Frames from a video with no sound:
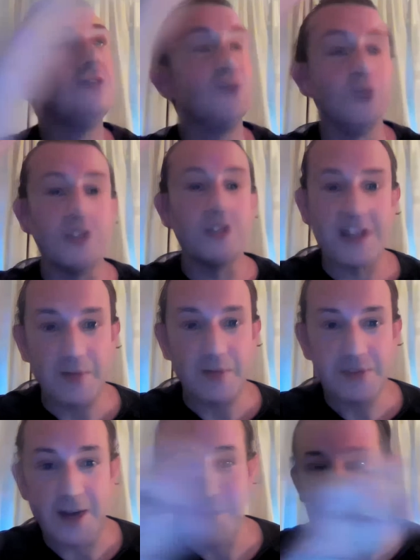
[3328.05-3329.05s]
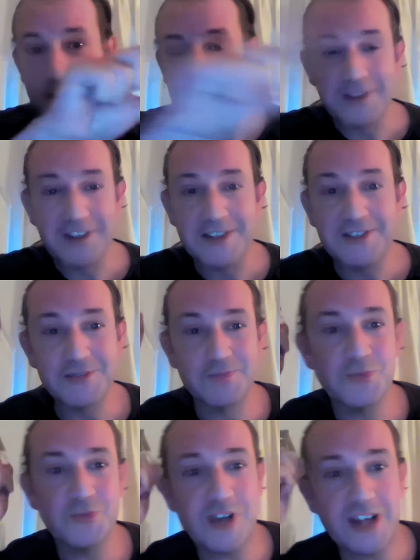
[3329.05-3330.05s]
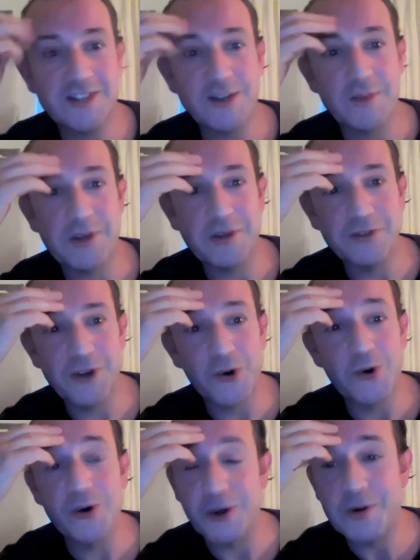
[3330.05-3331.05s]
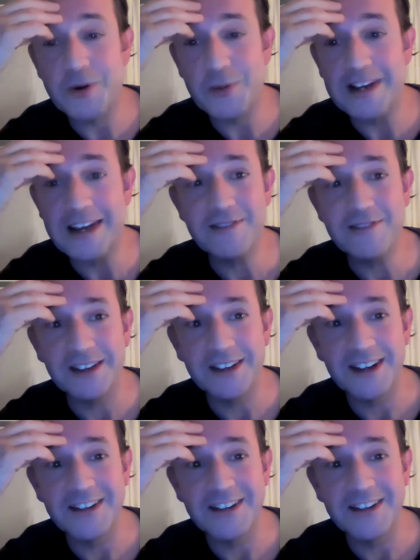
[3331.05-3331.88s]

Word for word: all his apps came up and there's J W dot org and we're leaving.